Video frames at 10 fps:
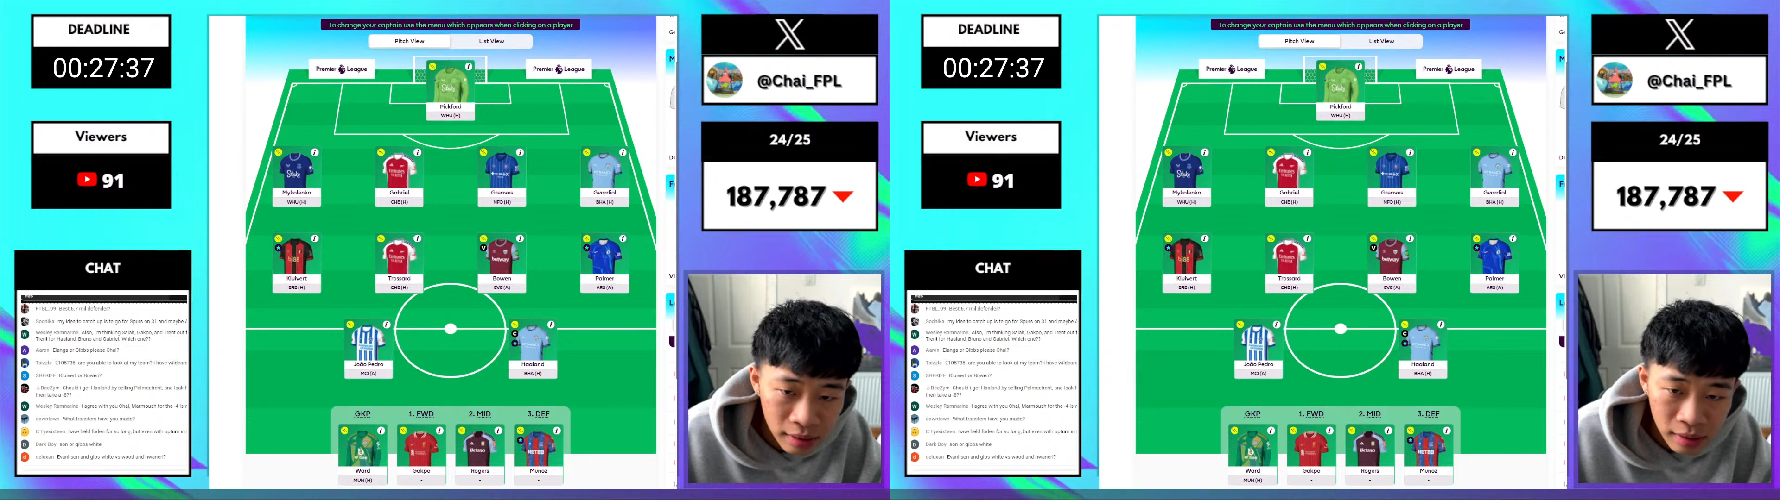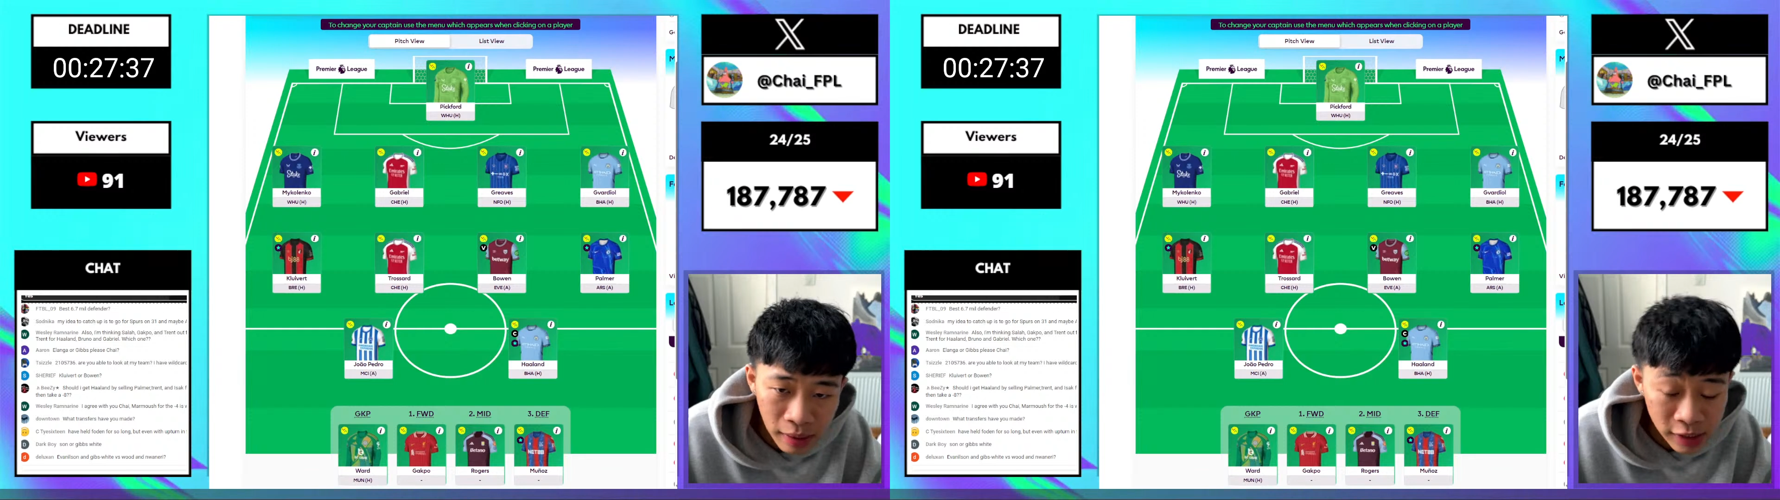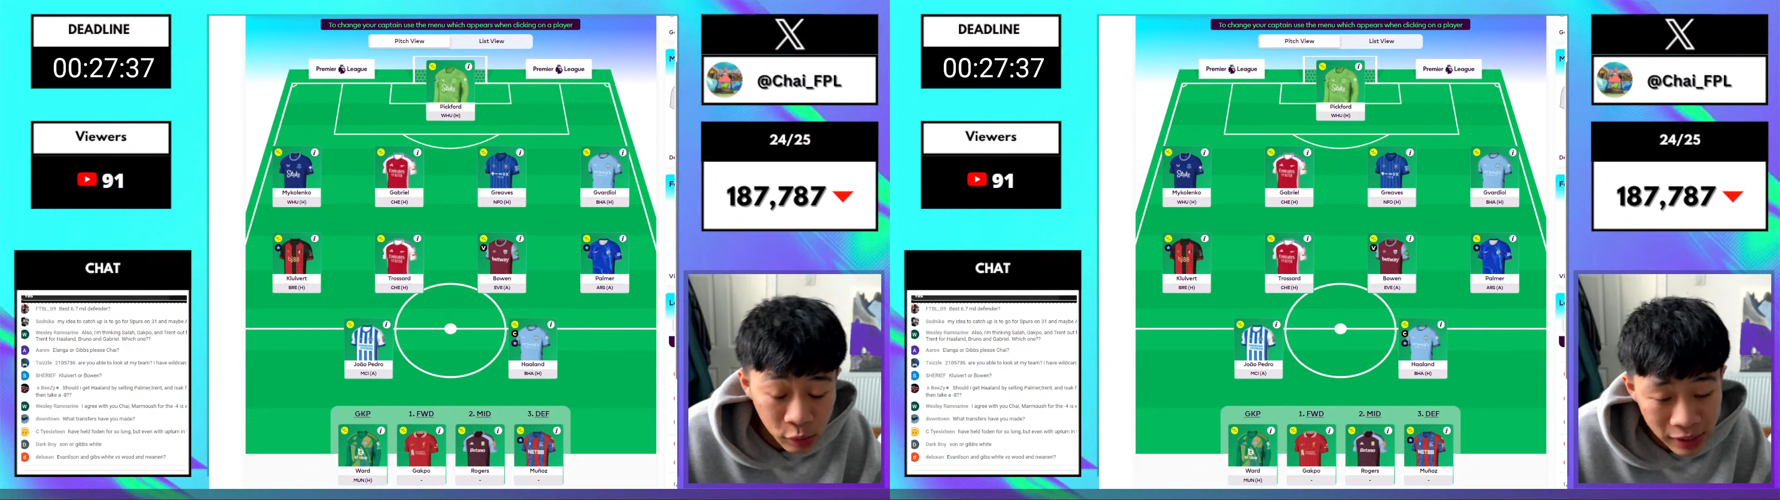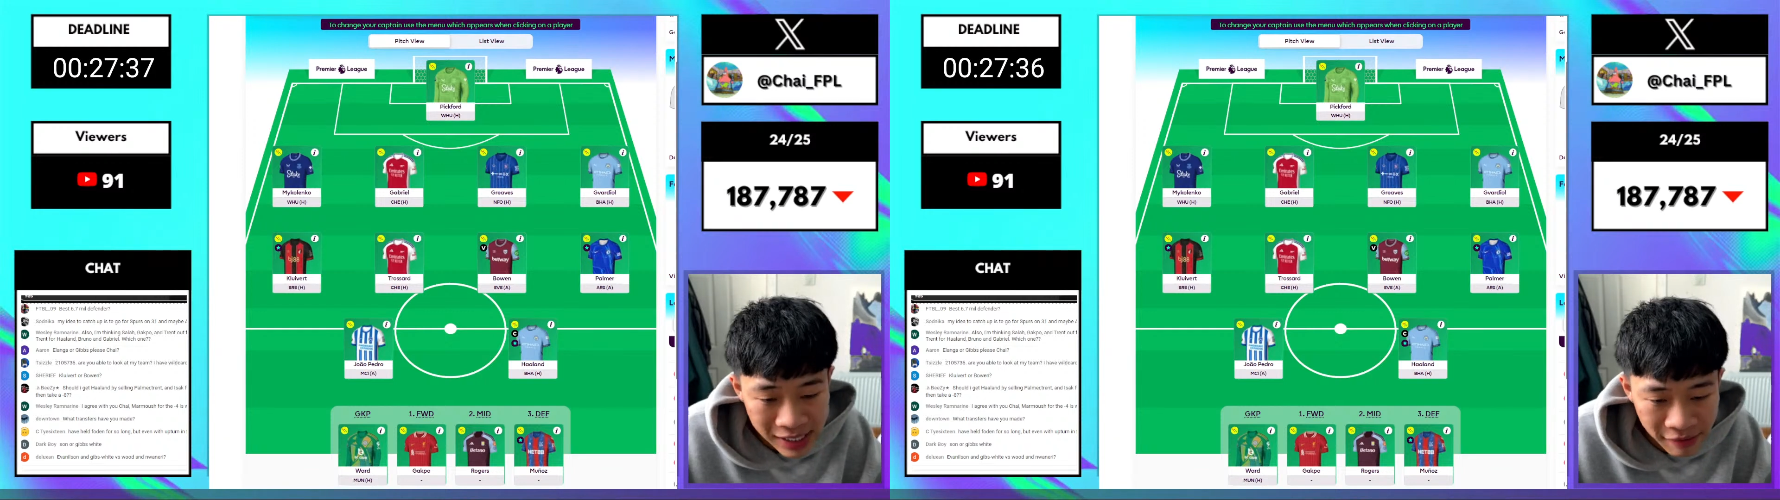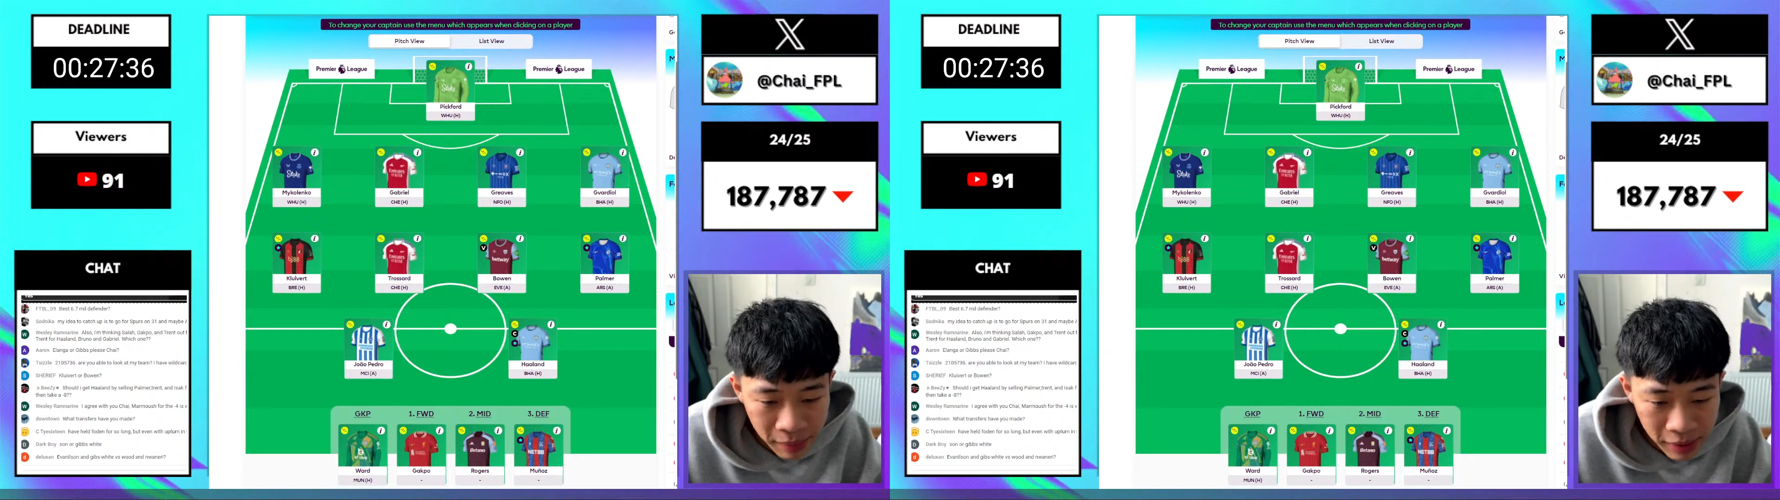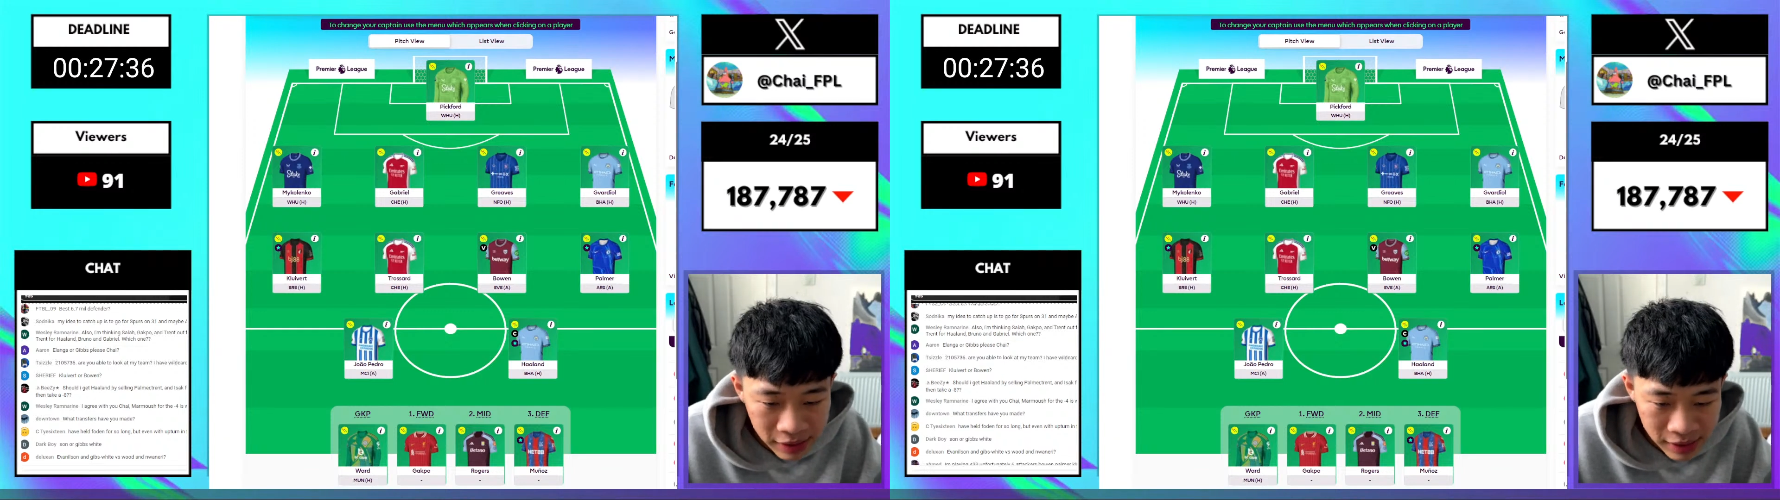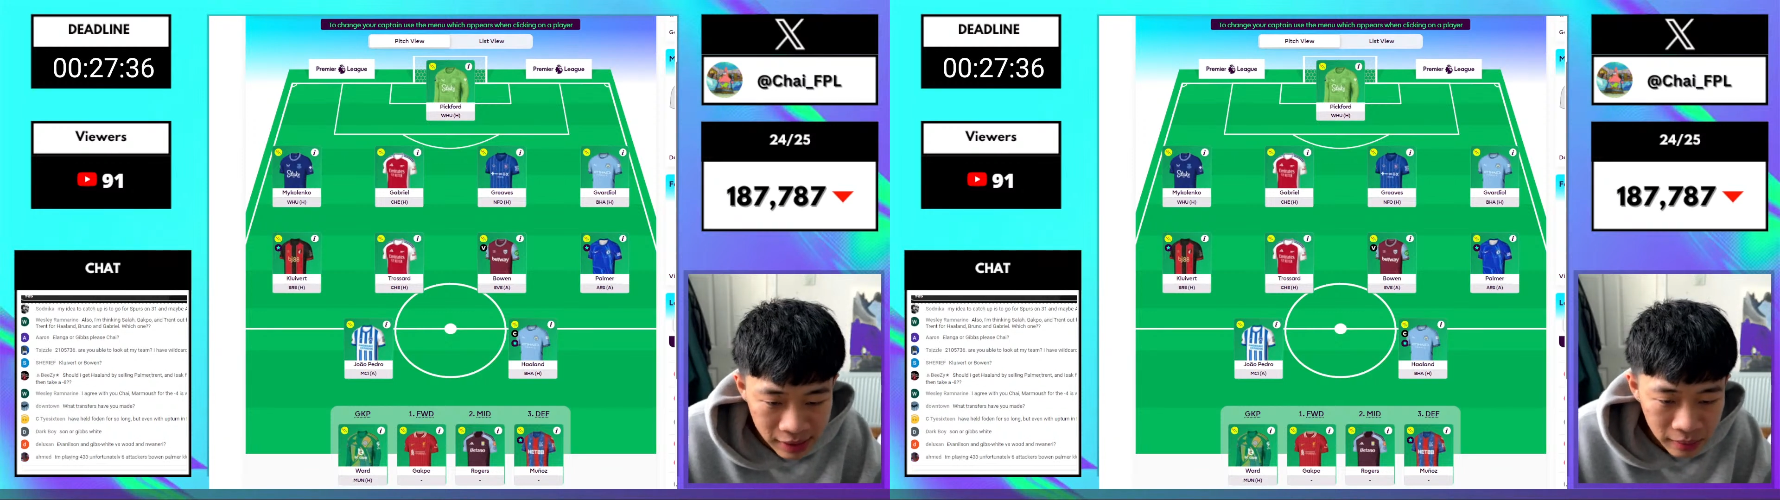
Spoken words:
Well, 27 minutes.